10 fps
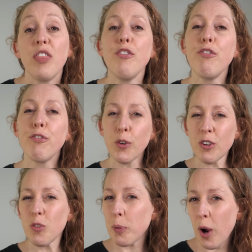The
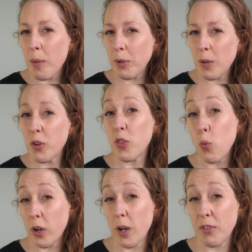first problem with the
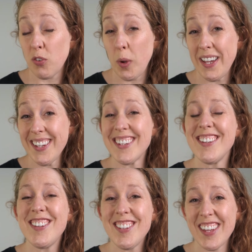one arm swing is
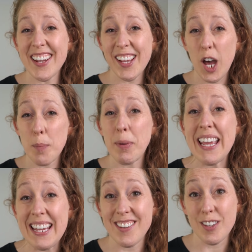setting up
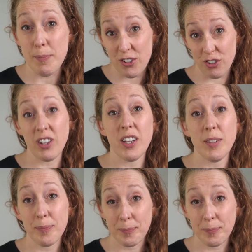asymmetrically.